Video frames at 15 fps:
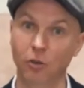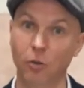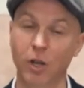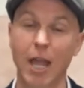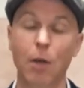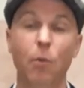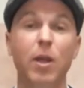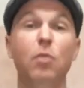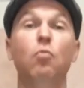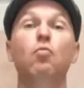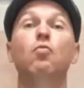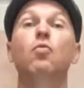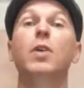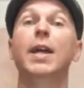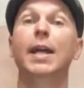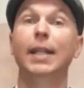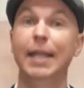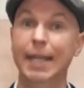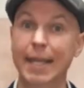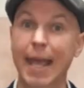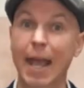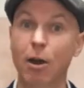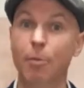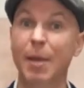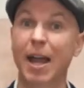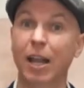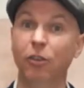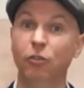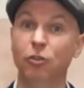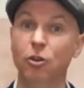Okay, we really care about
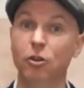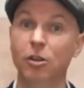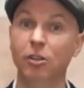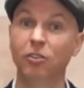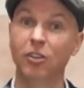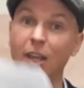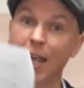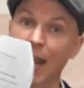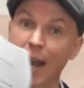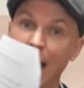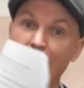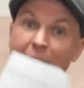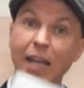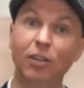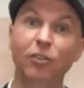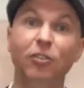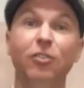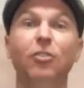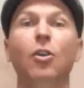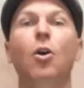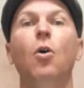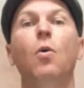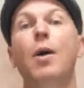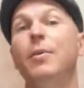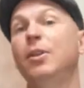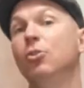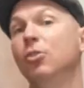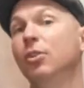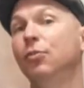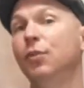our students, hence why we
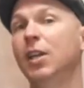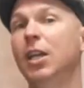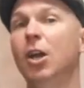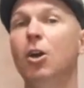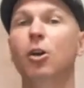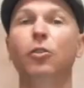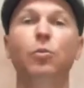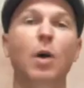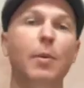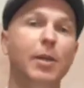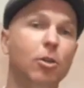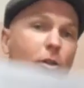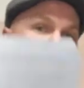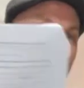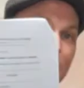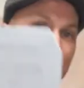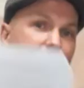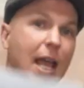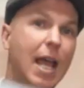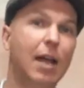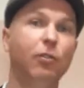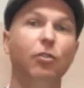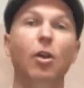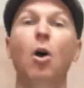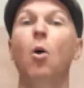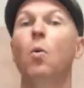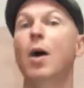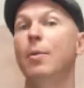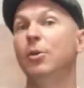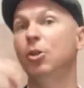do these videos, why we do the PDFs,
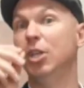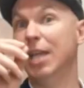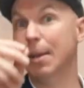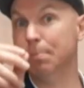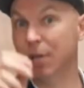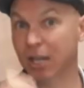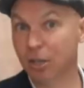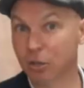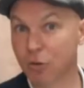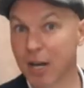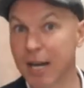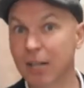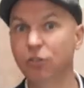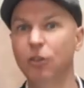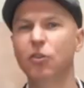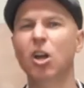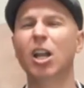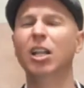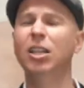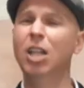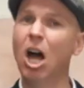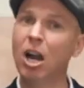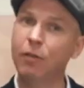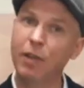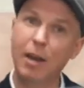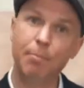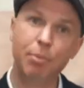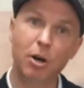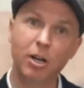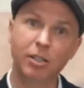why we do the MP3s, so you've got a lot of
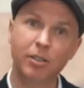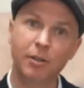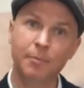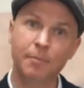input,